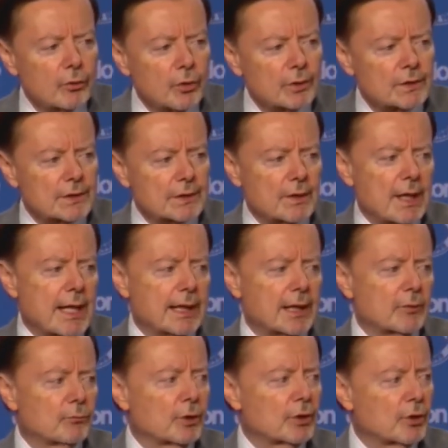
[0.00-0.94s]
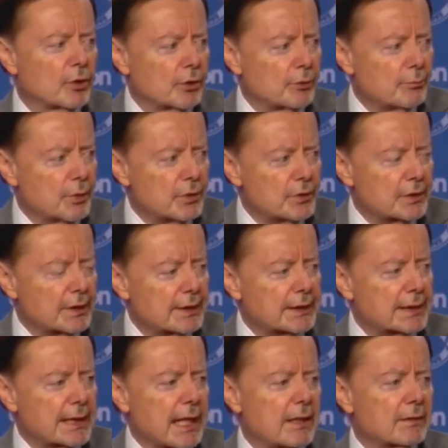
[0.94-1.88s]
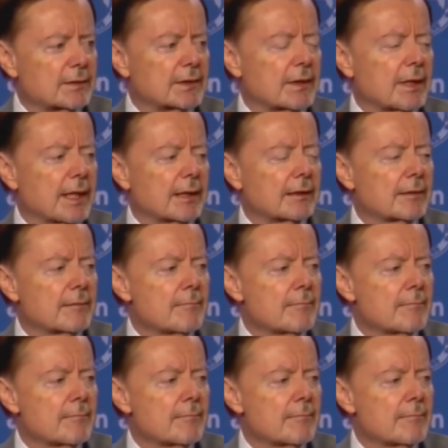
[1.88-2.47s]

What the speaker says: looks like and what good music sounds like.